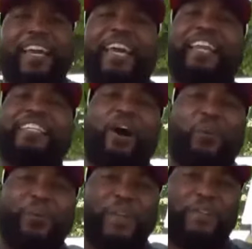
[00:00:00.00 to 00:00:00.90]
and it's only
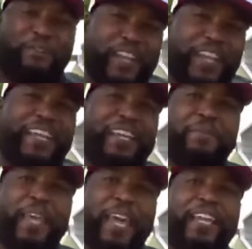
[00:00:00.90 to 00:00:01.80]
fitting
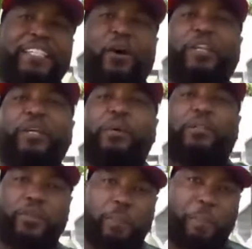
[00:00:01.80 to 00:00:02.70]
and it's only with
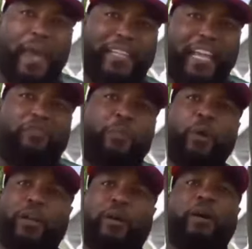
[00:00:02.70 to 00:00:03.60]
respect that if we're going
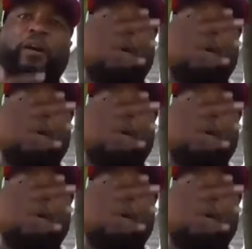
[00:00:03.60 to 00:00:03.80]
to